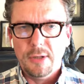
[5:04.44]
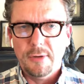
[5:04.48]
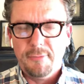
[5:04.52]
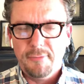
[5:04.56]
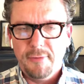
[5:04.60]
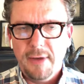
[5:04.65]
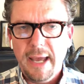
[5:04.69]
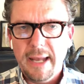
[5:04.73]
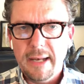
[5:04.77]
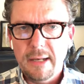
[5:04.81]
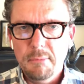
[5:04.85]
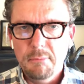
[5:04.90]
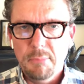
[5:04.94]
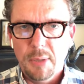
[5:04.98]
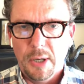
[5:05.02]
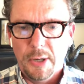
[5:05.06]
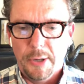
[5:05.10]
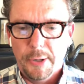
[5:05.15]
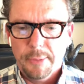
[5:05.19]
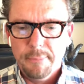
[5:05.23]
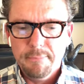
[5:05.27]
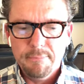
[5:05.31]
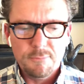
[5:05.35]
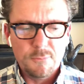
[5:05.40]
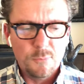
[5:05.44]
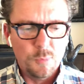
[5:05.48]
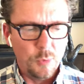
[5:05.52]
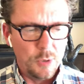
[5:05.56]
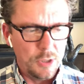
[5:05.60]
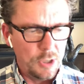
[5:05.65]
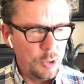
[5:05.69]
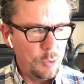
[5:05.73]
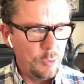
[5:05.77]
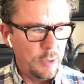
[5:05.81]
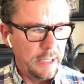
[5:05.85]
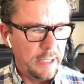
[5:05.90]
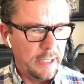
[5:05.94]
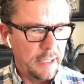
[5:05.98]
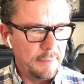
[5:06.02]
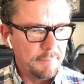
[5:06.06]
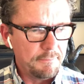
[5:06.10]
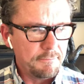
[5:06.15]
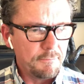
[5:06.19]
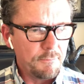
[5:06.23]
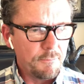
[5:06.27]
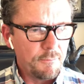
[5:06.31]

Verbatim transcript: the fat in butter when you eat it